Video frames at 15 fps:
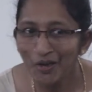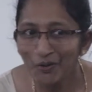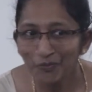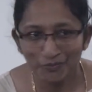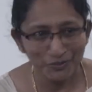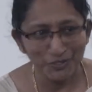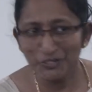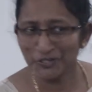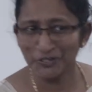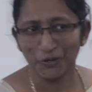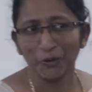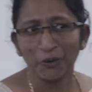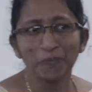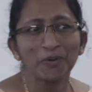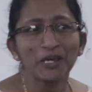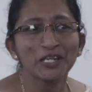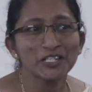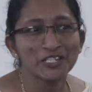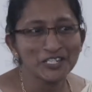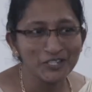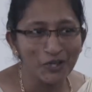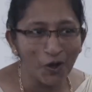Would you join me in a
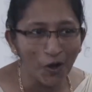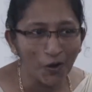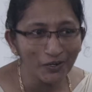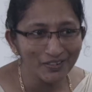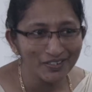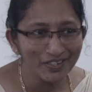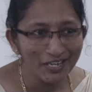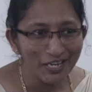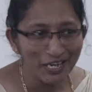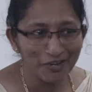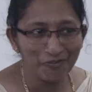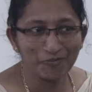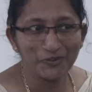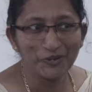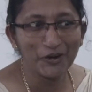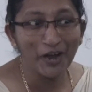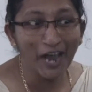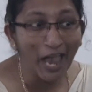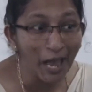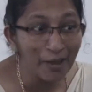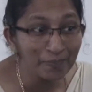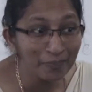song? If you're
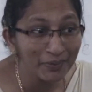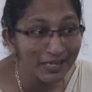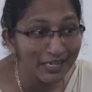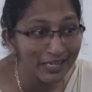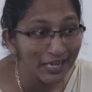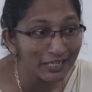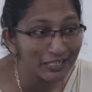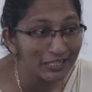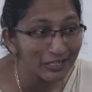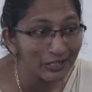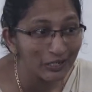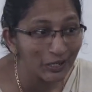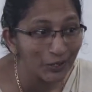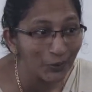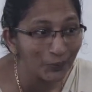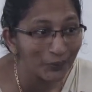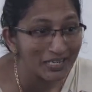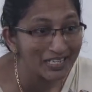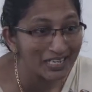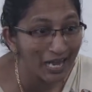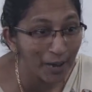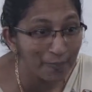happy and you know it,
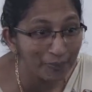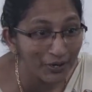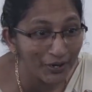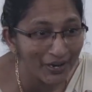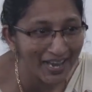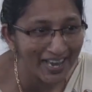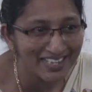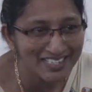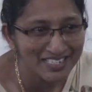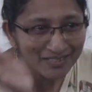clap your hands.